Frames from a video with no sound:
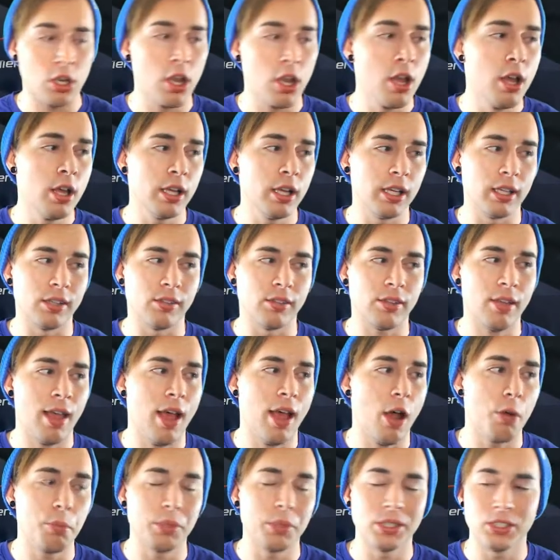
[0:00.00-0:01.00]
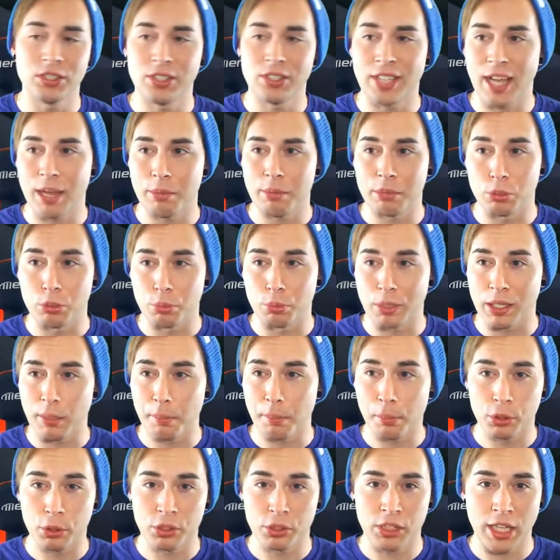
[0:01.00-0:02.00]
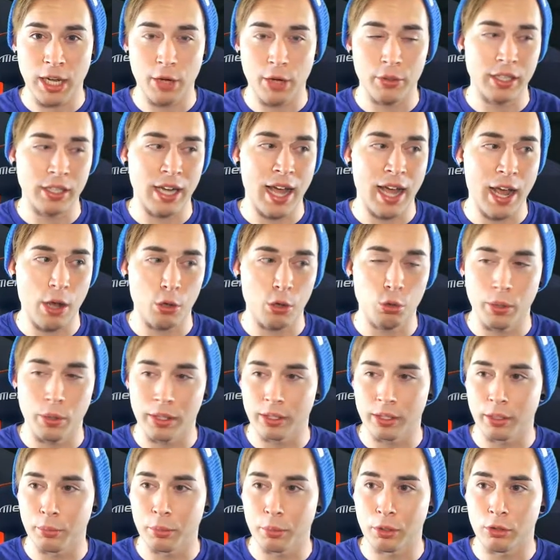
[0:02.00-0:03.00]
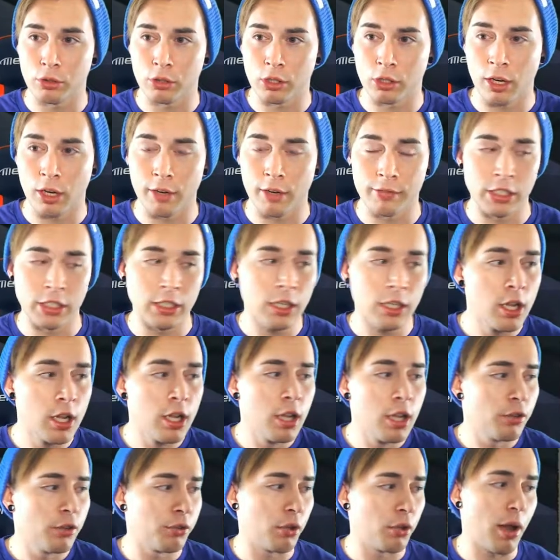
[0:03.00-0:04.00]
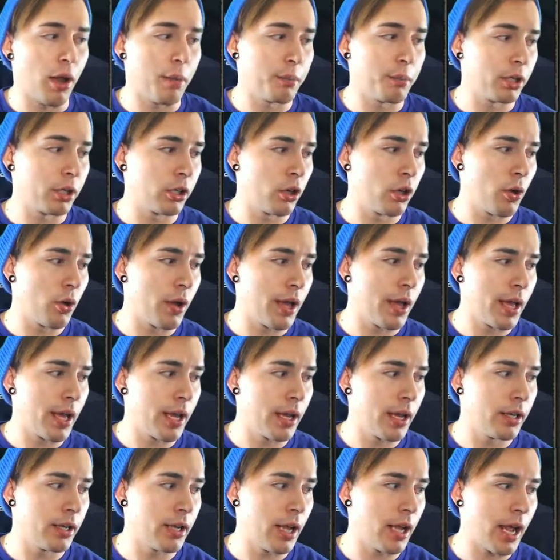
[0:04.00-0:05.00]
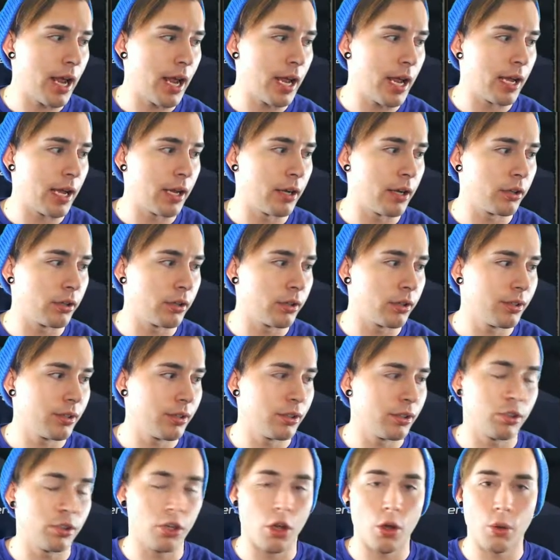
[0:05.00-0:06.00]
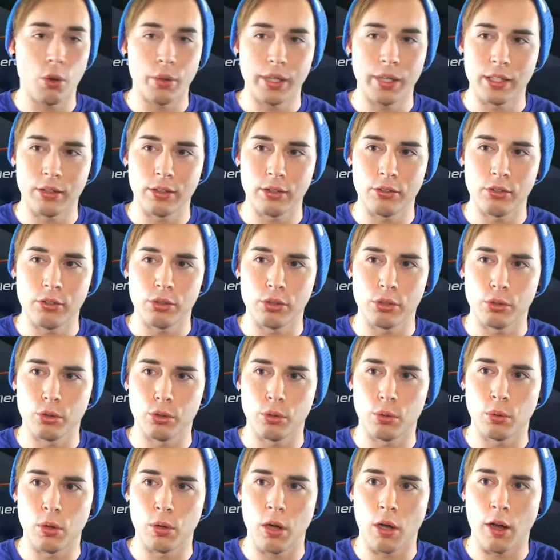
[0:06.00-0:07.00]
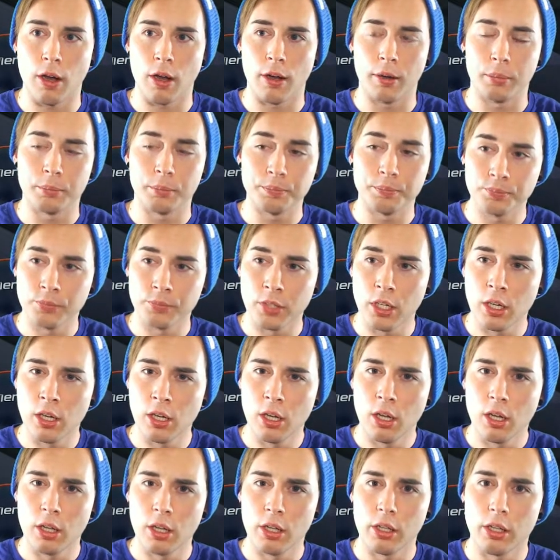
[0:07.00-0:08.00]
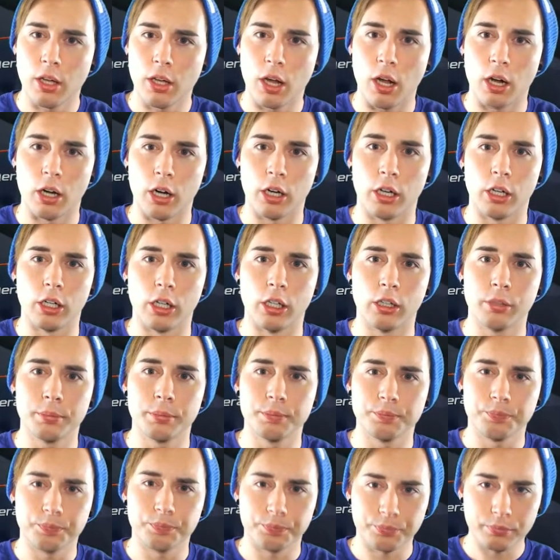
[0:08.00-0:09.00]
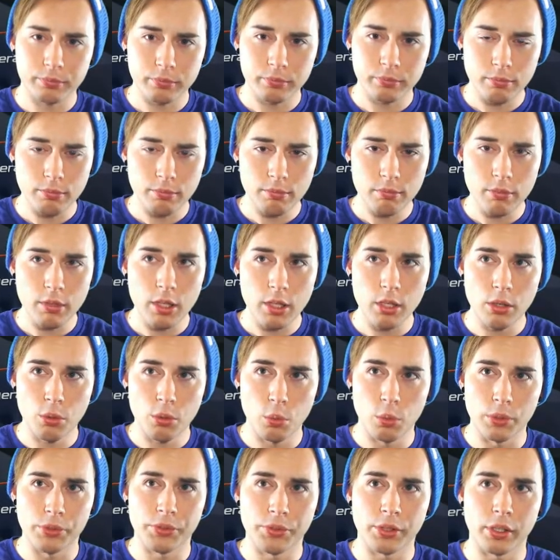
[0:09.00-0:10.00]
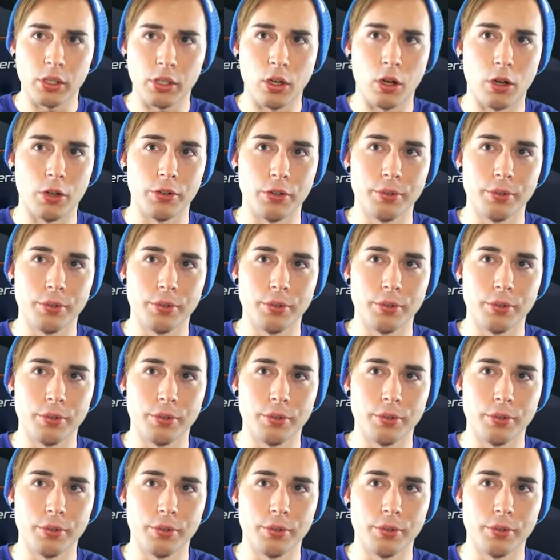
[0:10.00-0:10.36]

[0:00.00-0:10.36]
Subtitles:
is how much damage we can push out and how quickly we can recover it. So I'm going to go ahead and go into our, what's it called?